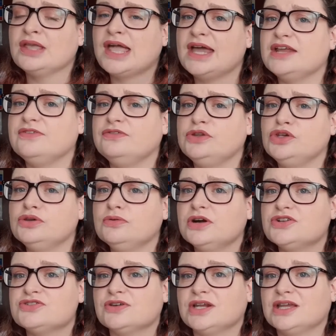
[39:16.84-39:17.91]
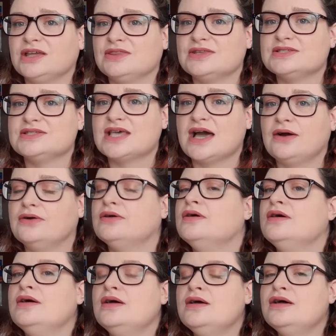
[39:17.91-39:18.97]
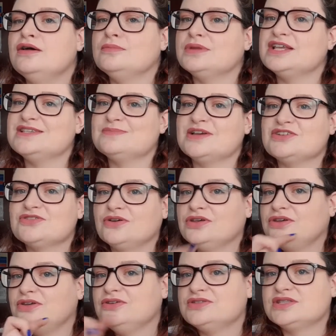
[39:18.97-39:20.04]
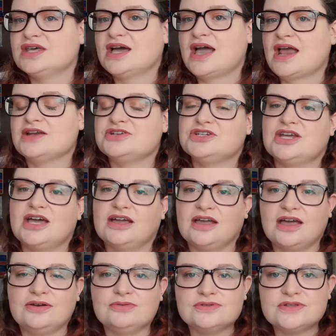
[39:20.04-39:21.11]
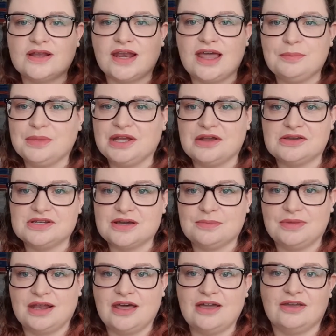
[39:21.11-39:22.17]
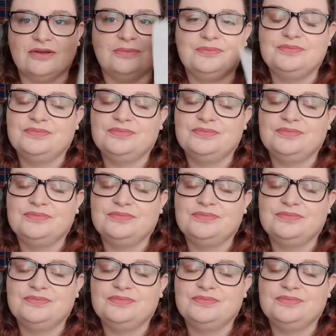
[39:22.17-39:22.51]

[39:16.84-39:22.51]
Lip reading: And if you are joining in the sale, please make sure you use the hashtag, and also let me know down below.